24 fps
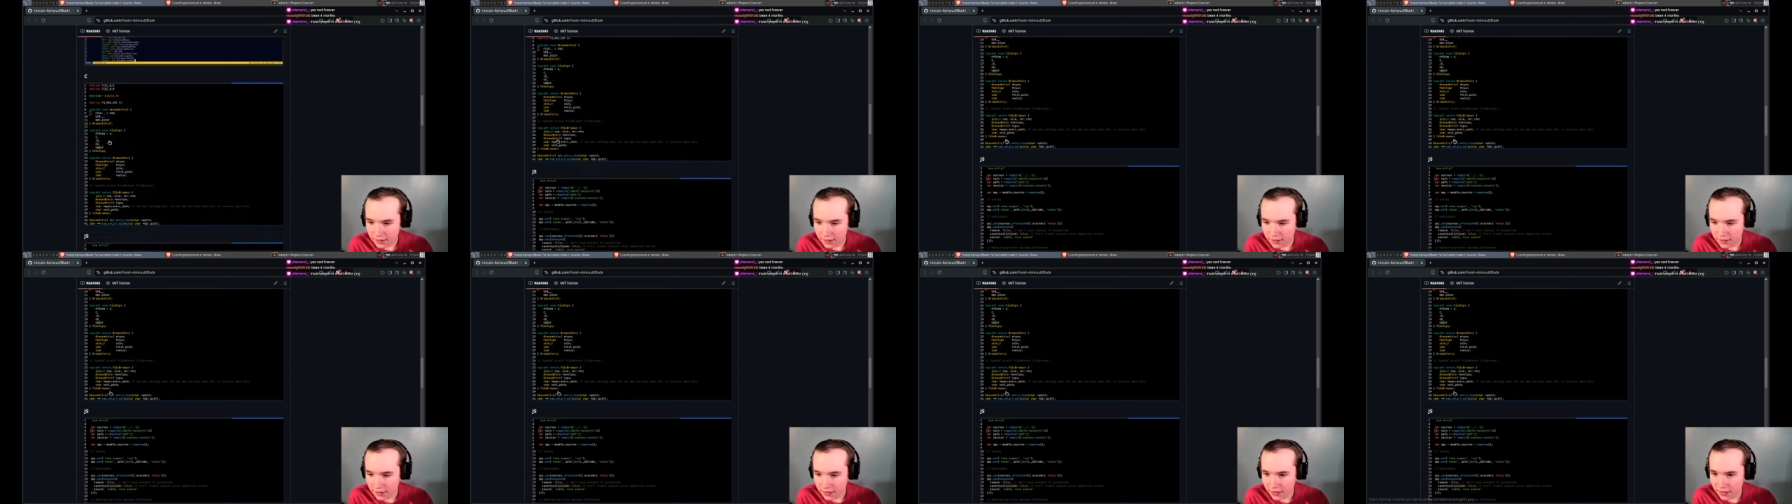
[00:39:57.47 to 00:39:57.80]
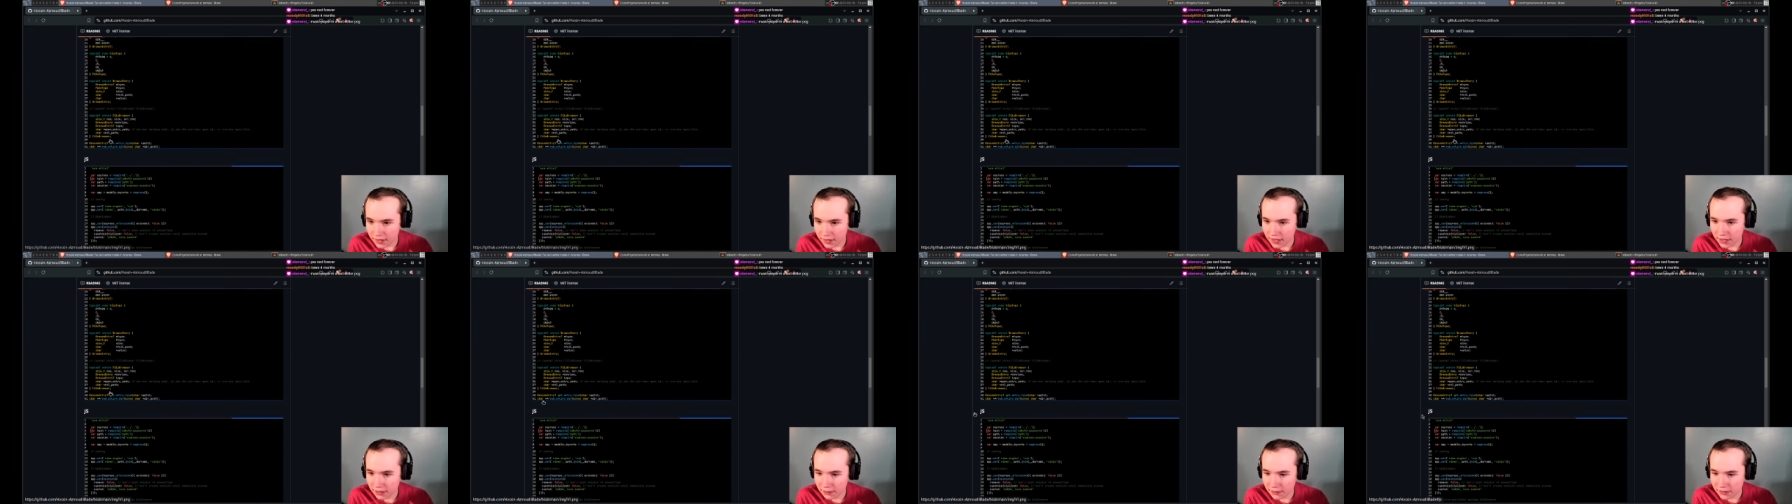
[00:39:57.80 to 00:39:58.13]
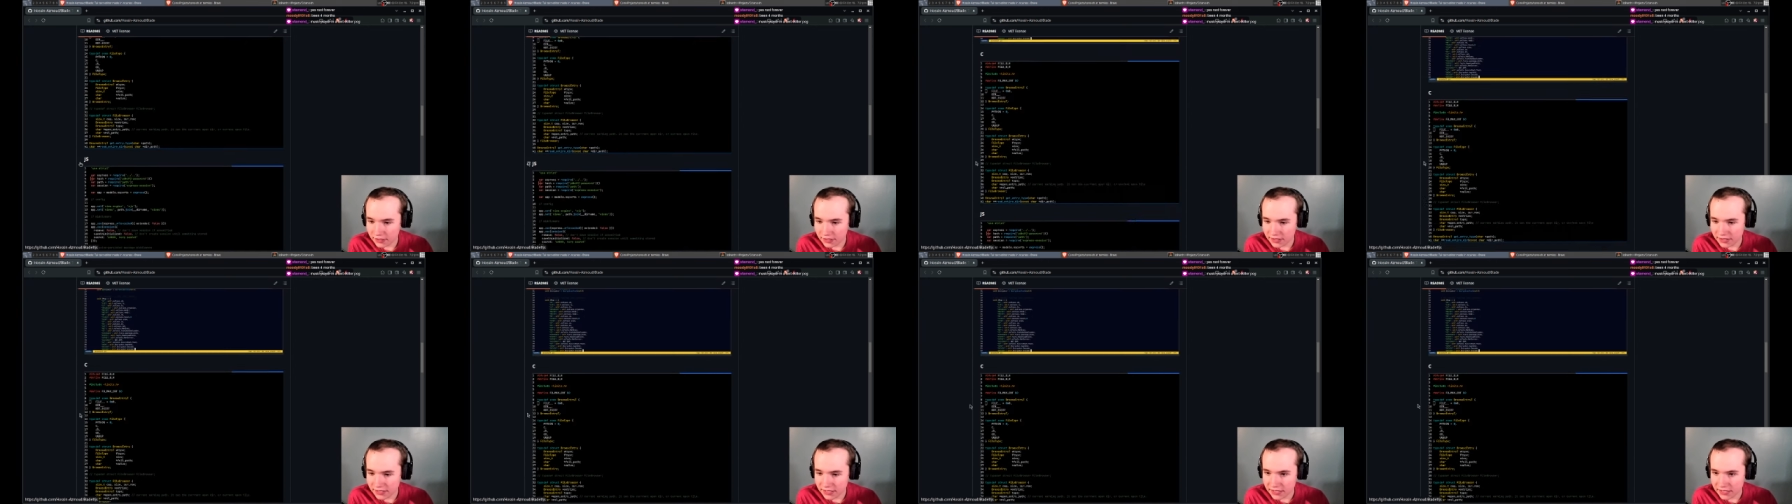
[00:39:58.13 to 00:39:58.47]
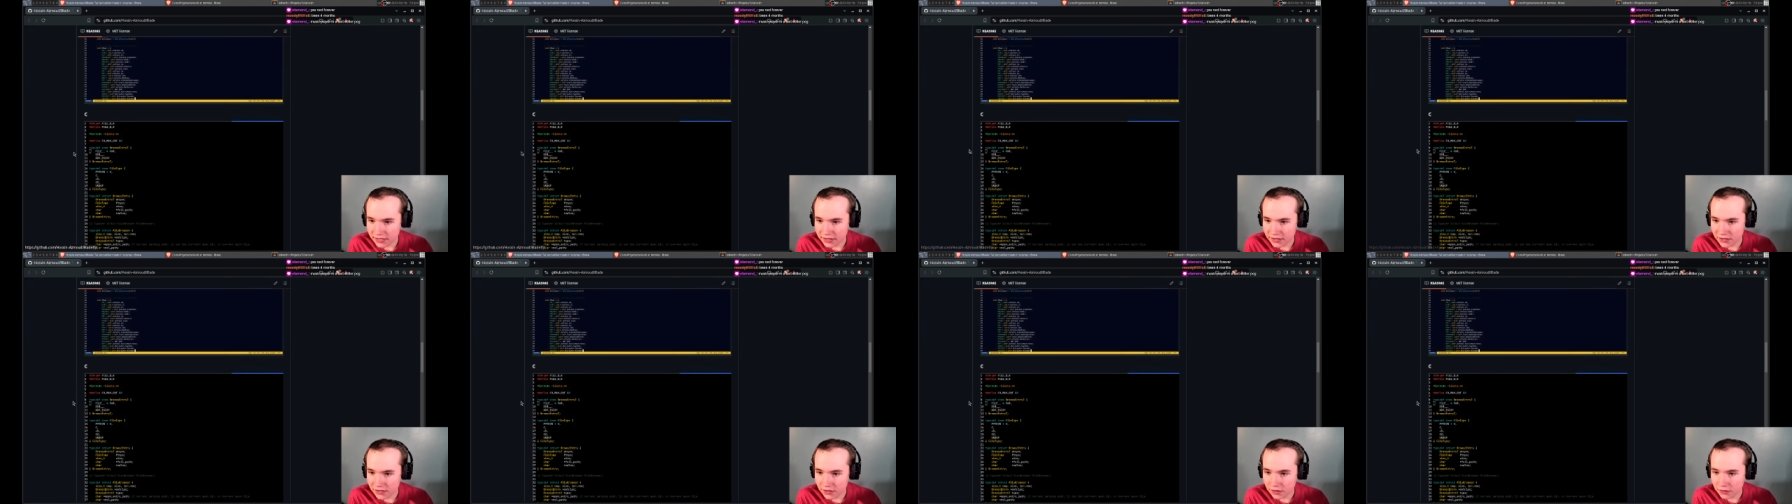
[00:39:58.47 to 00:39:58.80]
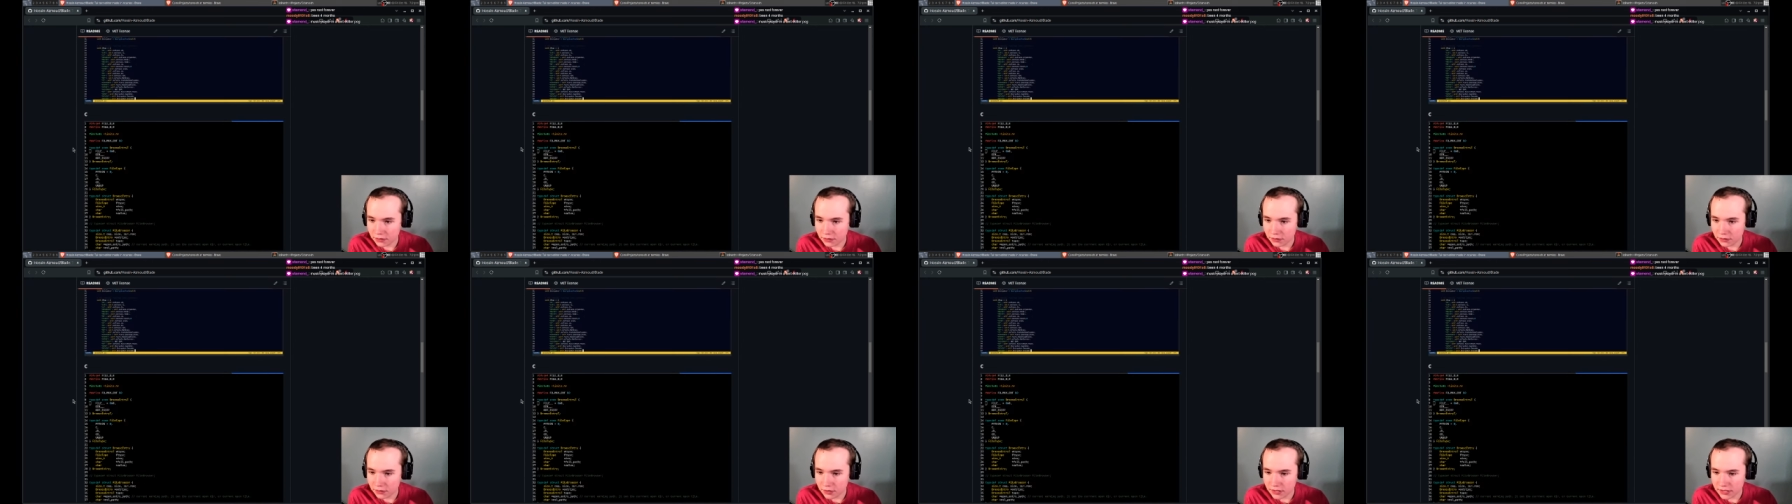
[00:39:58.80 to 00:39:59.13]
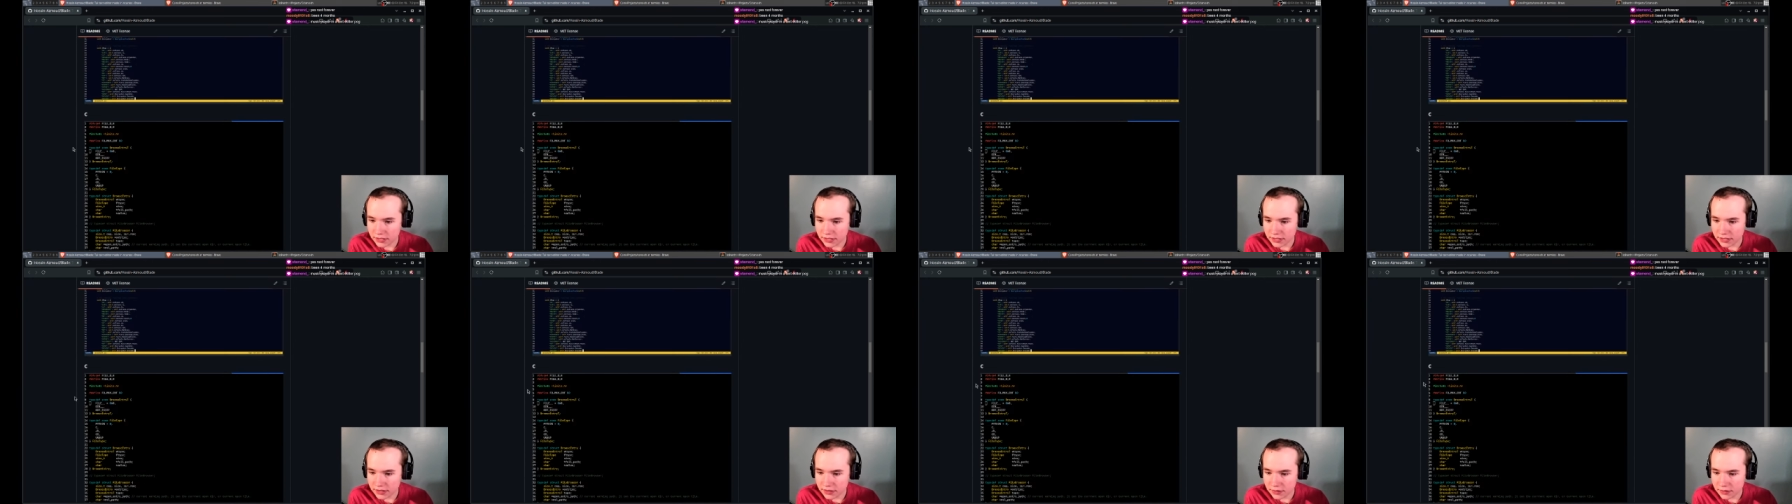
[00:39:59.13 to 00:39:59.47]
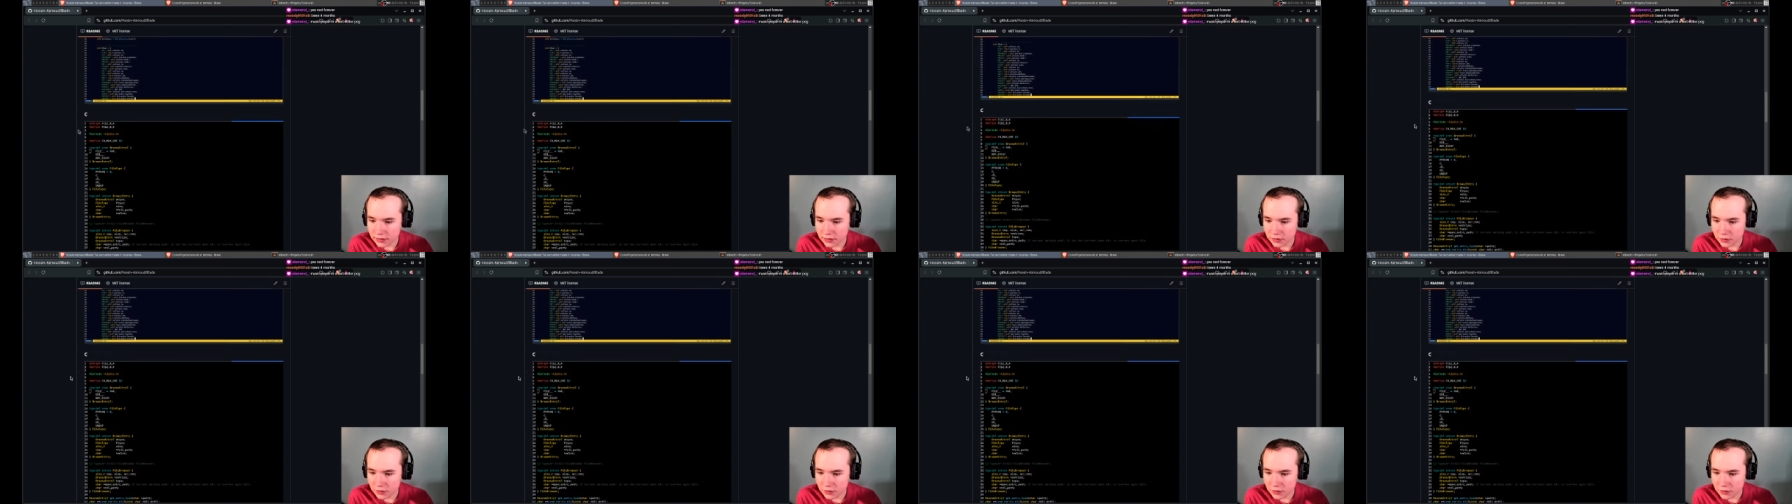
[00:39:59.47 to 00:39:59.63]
Well, let's see. So what is...